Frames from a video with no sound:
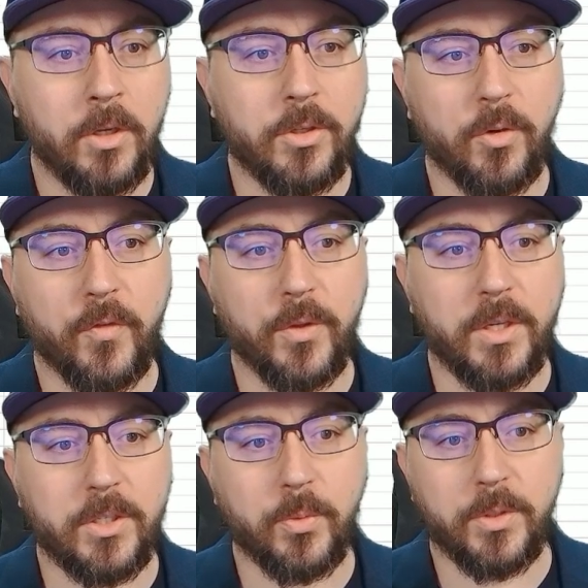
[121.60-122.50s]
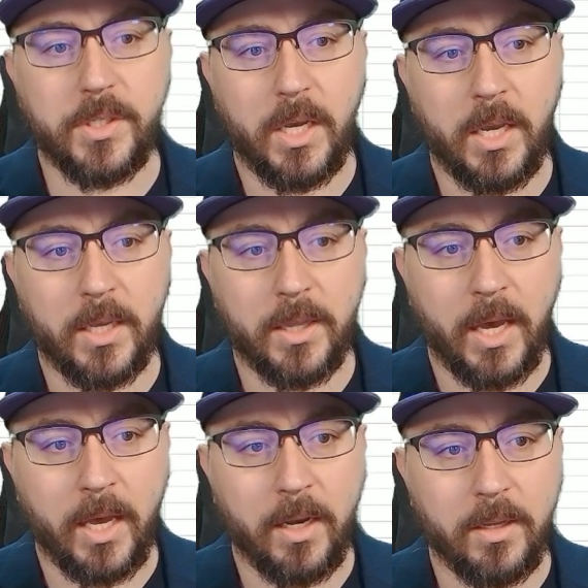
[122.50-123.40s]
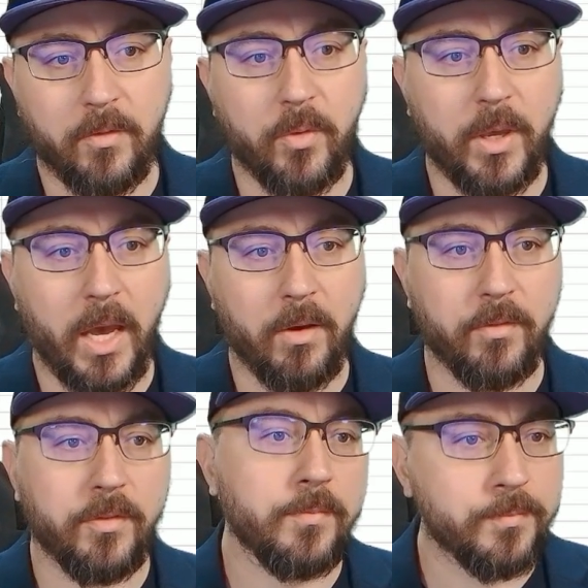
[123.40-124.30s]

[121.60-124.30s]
So for this, we're saying that if we have